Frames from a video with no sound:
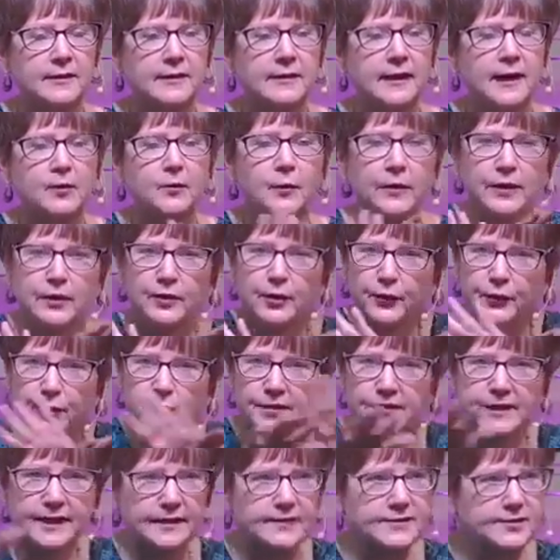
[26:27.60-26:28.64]
Like we
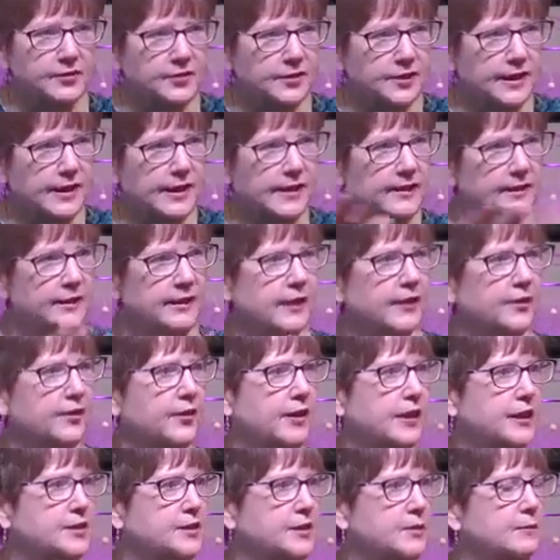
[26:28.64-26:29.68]
learned yesterday at our
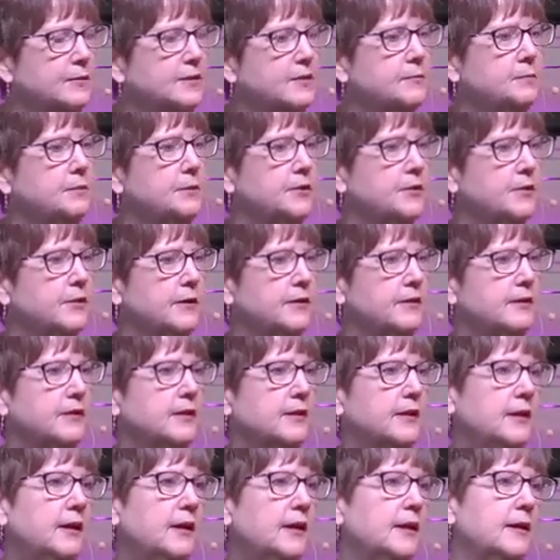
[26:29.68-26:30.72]
Aging with Spirit
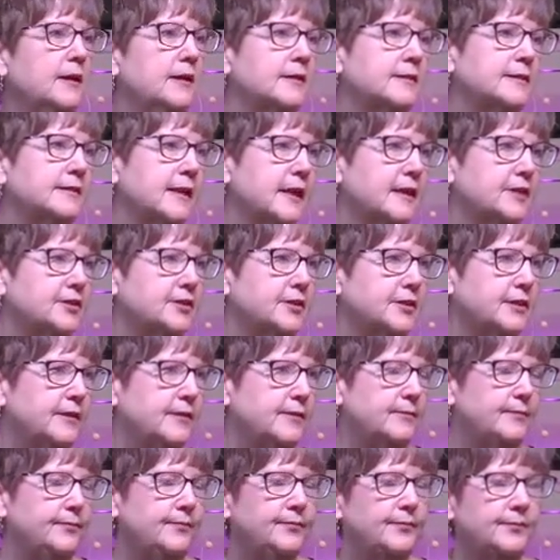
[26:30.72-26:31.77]

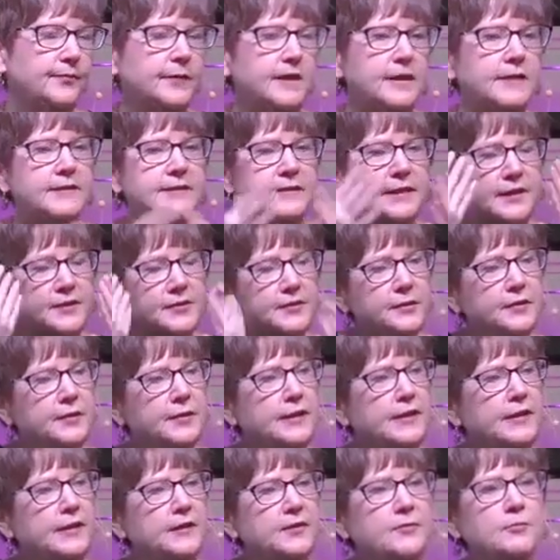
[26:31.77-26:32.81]
session, center
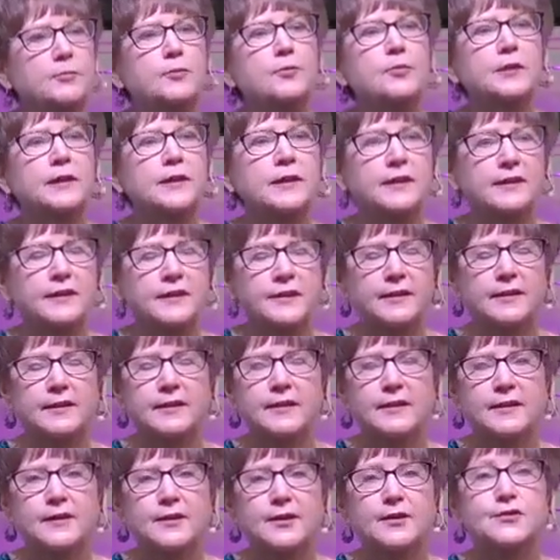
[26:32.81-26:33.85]
in, breathe,
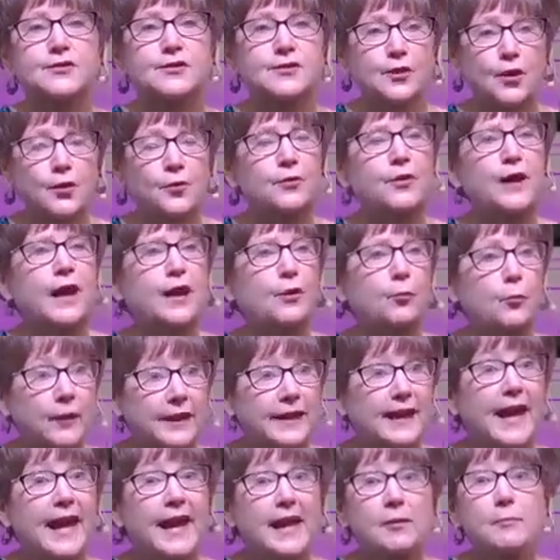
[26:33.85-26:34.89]
so that we
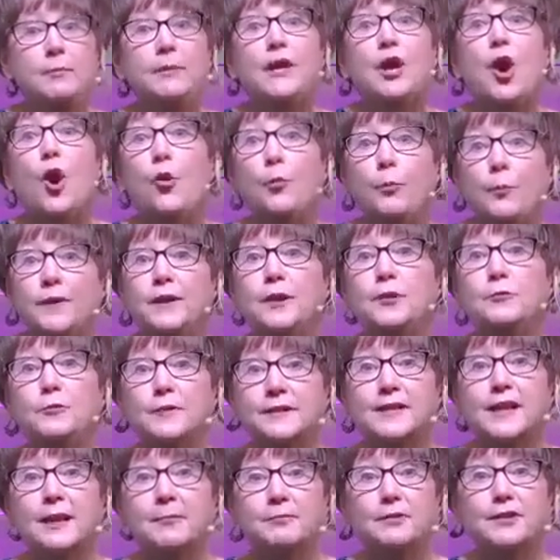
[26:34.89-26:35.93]
can be open and
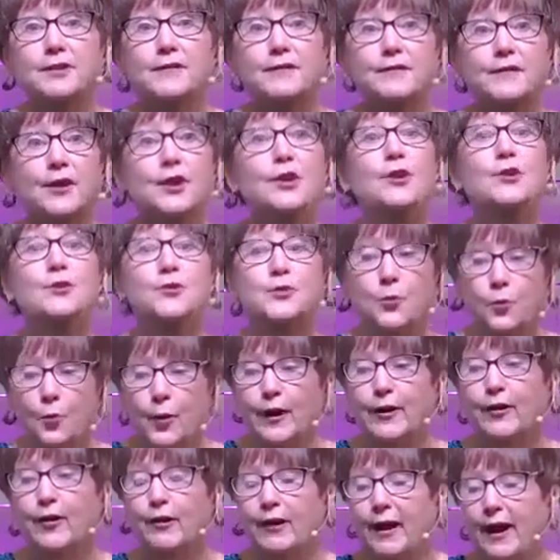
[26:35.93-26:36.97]
receptive to
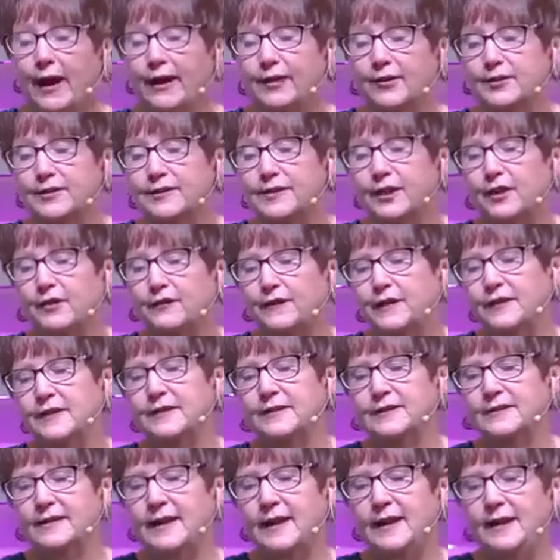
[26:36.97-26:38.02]
what our higher self
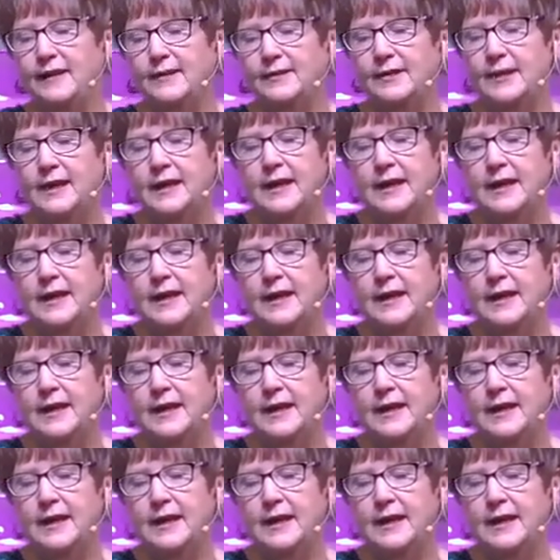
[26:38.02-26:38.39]
is saying.